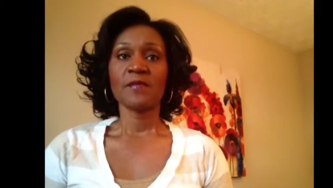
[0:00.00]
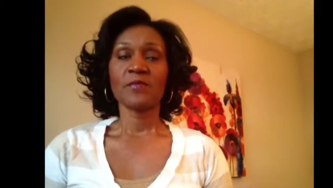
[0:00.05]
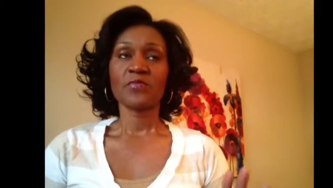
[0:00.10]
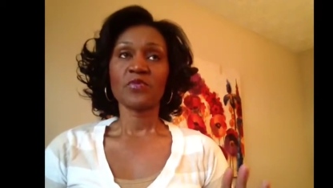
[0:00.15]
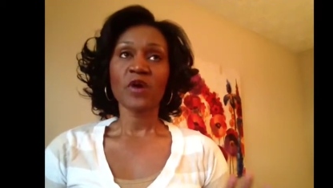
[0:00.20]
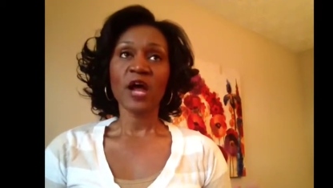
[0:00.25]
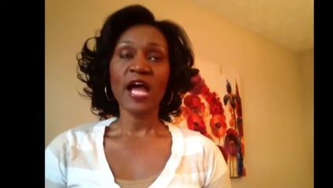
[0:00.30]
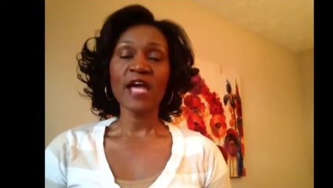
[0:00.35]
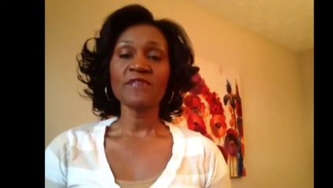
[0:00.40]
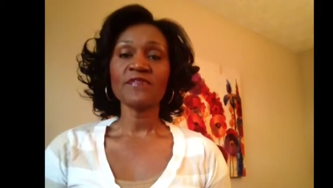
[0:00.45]

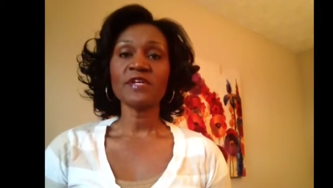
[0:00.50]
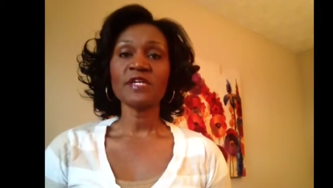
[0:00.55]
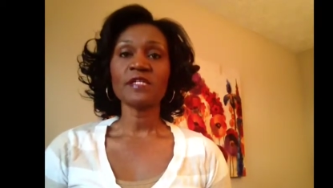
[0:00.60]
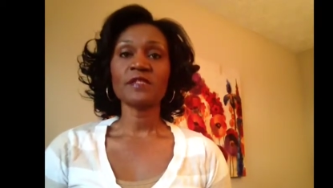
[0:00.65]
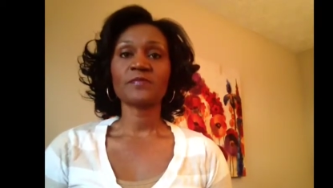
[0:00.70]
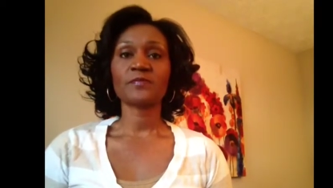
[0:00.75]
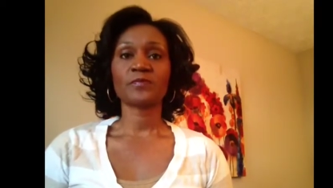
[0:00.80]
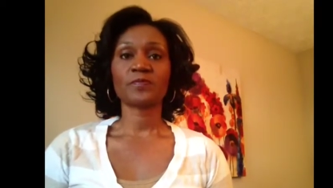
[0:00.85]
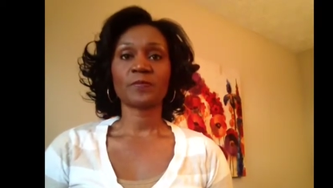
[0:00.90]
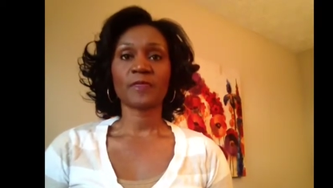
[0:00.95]

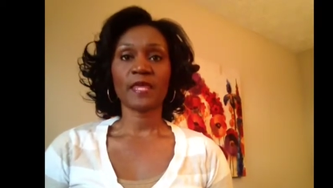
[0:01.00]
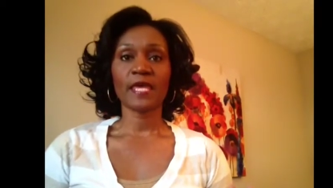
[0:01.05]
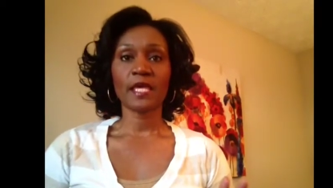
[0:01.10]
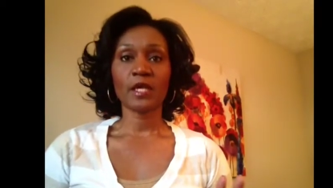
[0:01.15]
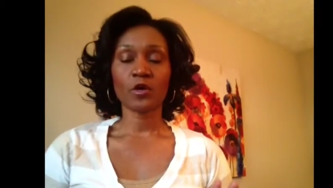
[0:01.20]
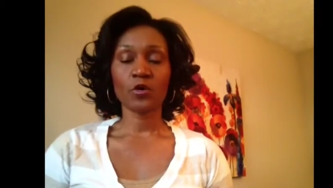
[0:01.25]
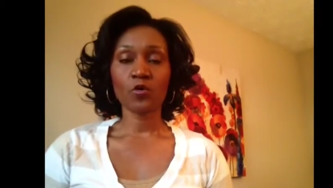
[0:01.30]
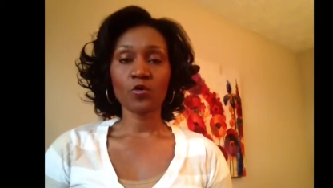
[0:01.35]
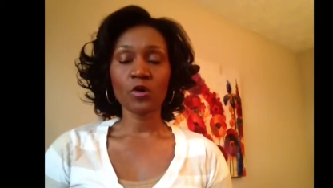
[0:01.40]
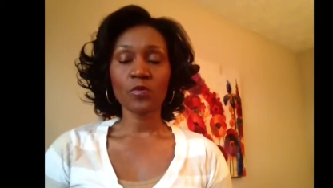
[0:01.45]
Private
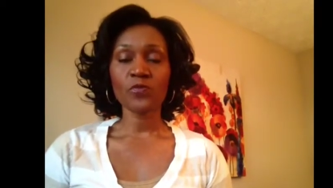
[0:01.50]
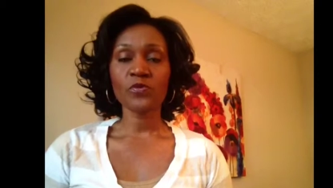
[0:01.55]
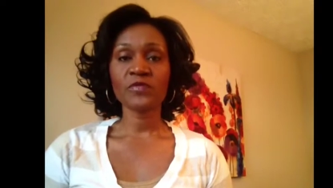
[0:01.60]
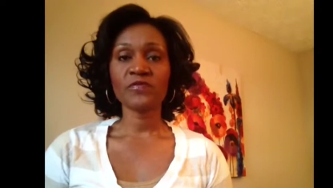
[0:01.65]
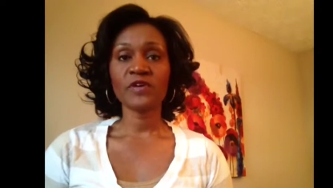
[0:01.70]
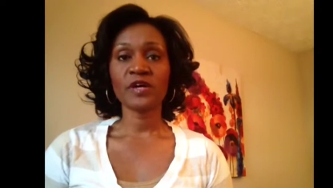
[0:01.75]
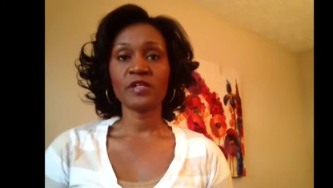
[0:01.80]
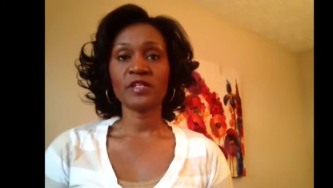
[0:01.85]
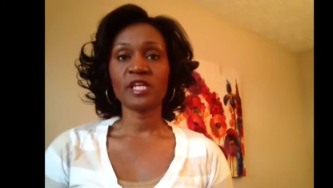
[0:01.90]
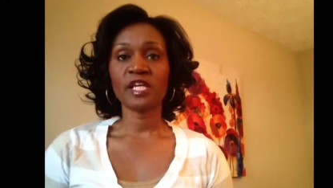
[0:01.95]
and corporate
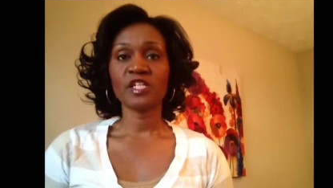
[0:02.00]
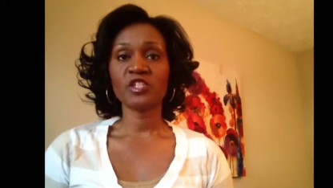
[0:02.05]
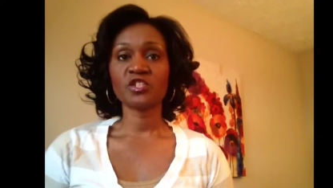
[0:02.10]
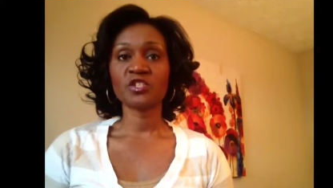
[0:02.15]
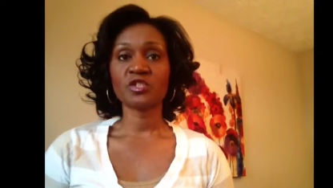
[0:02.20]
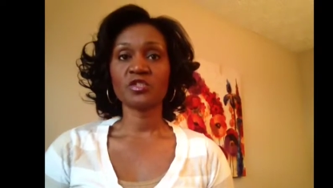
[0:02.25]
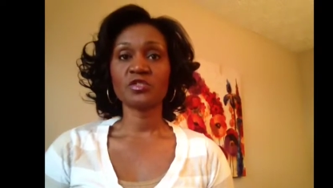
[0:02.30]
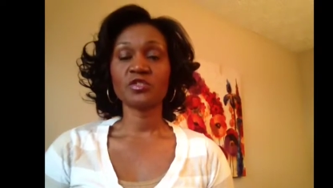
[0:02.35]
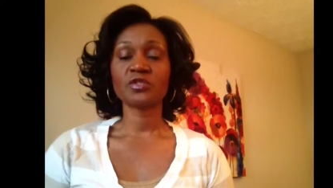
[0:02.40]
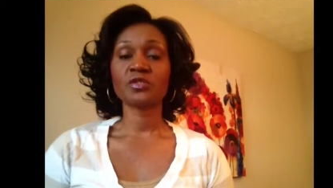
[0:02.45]

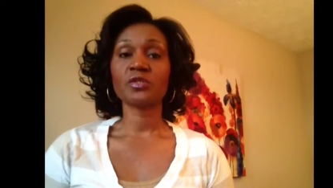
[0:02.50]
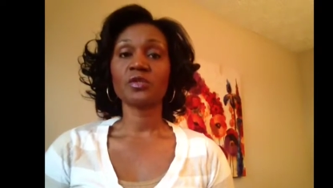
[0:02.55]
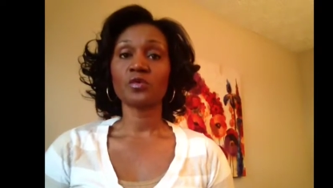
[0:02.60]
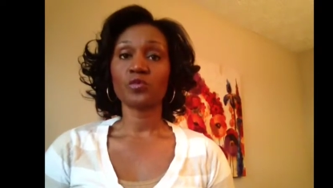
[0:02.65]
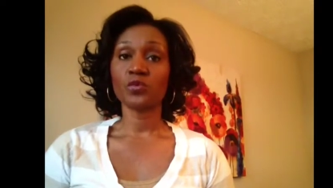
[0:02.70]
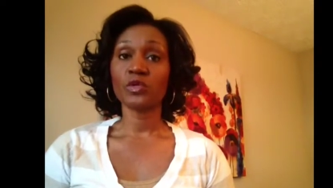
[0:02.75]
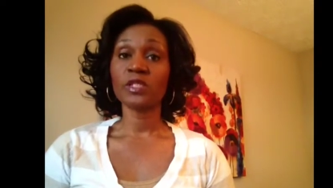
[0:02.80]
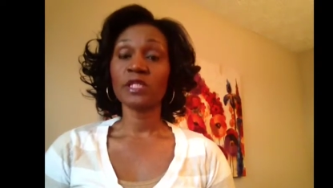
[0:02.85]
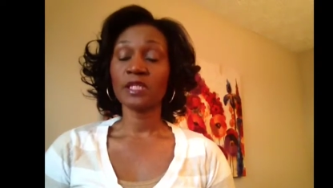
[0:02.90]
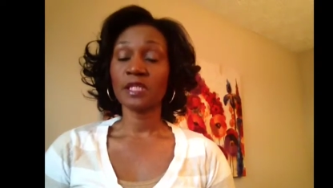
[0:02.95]
foundations
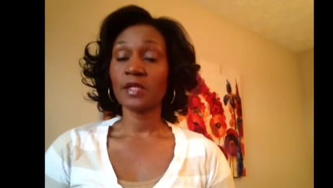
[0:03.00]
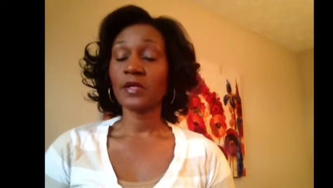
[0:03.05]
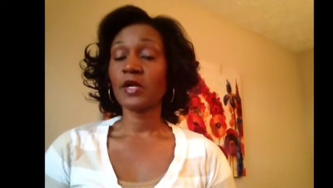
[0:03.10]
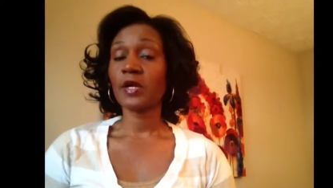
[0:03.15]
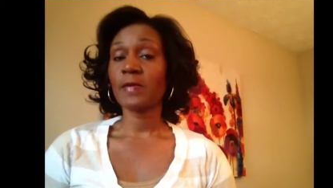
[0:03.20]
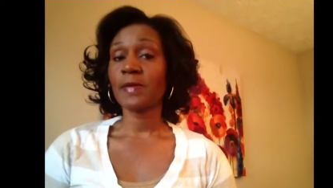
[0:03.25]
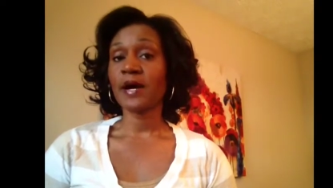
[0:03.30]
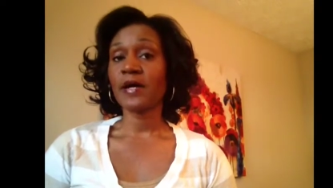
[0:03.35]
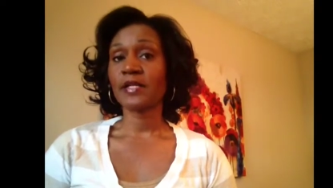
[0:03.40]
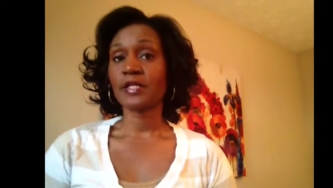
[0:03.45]
really
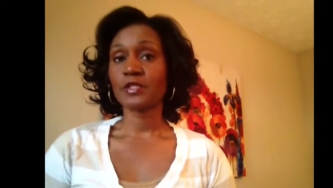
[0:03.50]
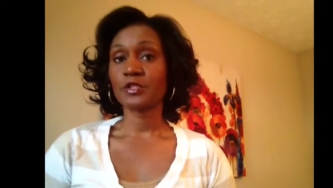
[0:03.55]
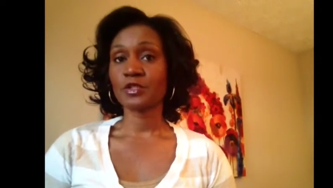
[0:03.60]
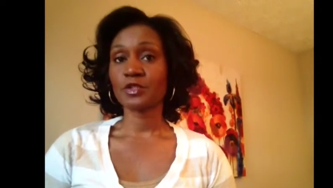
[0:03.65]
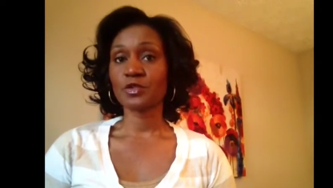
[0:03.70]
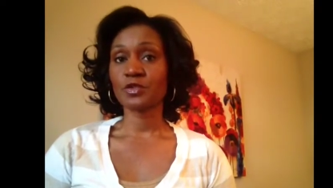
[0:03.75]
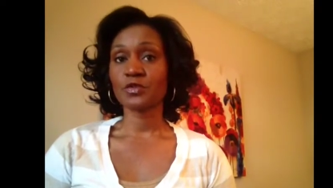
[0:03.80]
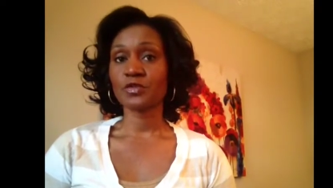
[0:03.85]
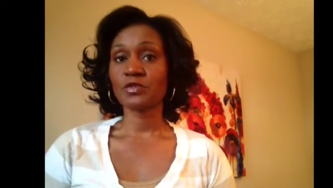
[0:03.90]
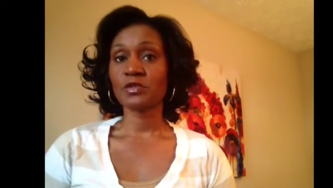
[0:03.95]
care about it
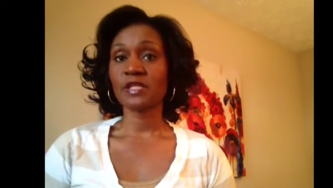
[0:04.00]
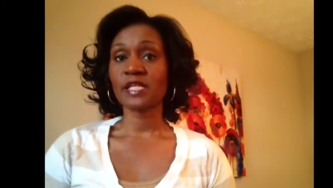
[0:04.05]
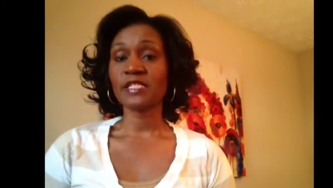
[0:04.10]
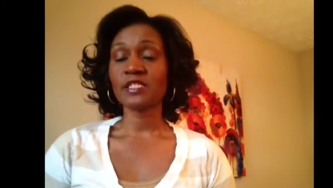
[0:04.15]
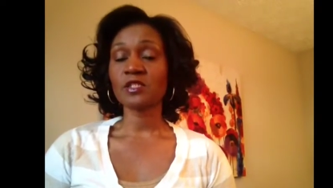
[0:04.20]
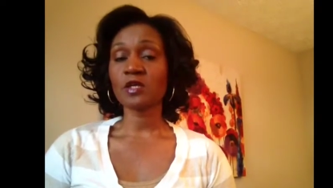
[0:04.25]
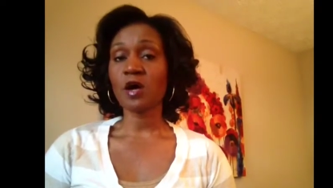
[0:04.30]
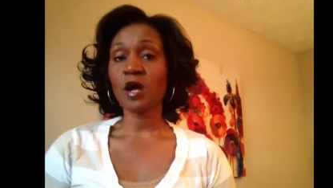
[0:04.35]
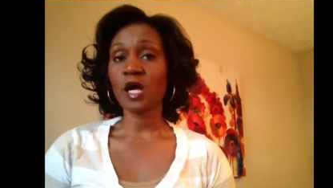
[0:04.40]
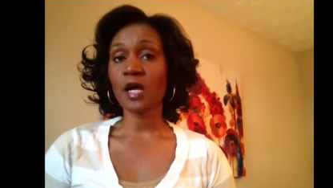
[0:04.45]
too, so
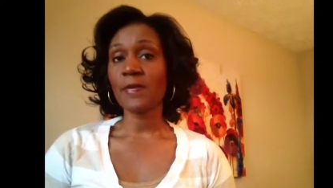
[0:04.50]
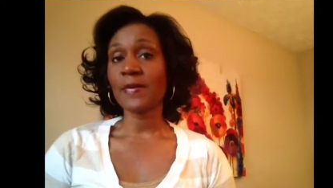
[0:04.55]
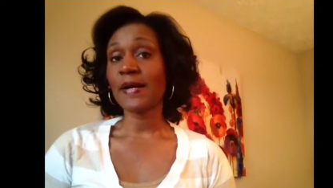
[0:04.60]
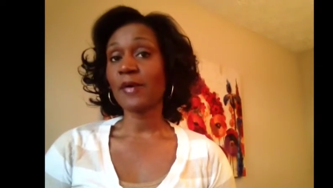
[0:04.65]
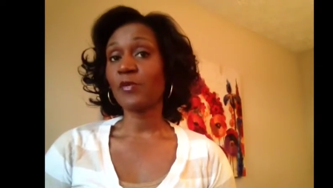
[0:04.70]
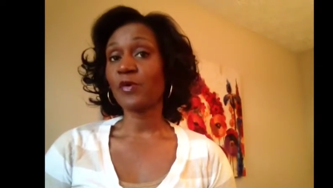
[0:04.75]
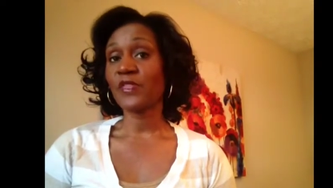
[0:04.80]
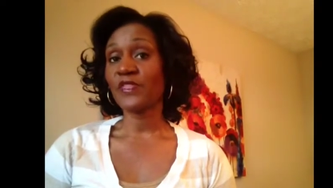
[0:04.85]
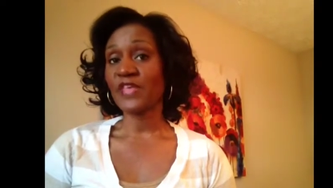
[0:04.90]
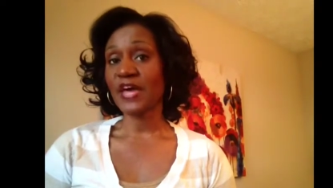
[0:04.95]
let's talk
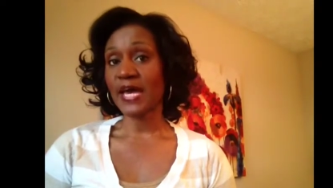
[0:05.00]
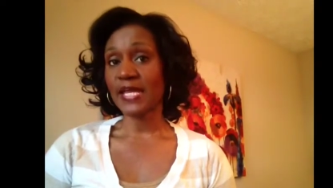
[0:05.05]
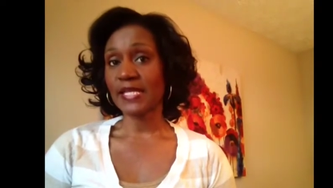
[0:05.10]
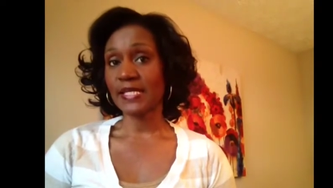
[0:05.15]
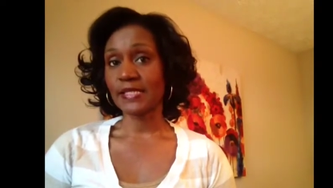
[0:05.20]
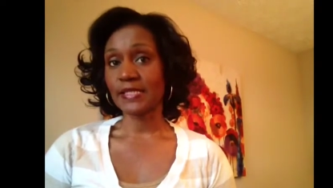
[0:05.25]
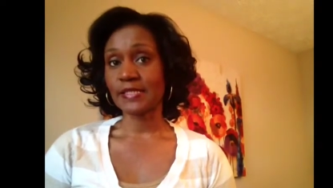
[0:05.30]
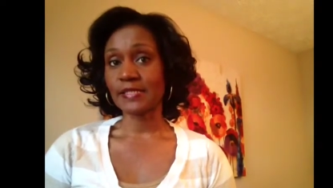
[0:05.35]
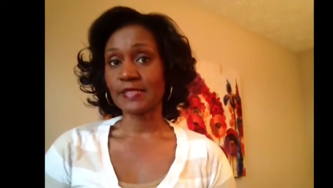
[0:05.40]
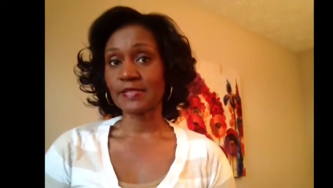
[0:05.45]
about what that
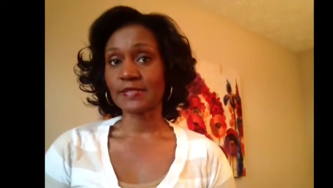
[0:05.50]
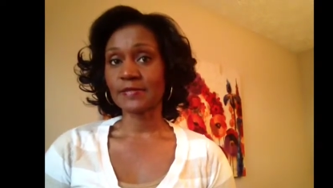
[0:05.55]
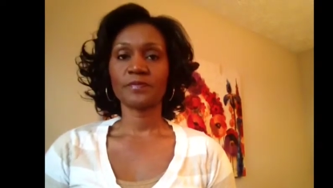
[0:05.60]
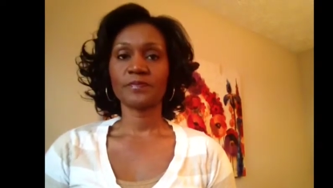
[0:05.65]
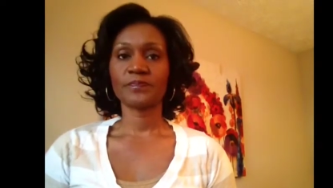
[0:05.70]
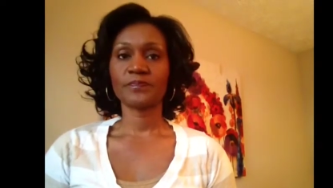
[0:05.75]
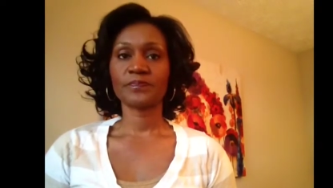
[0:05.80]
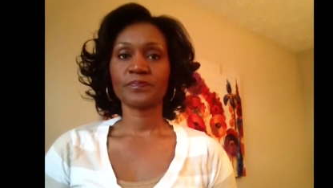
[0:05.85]
is.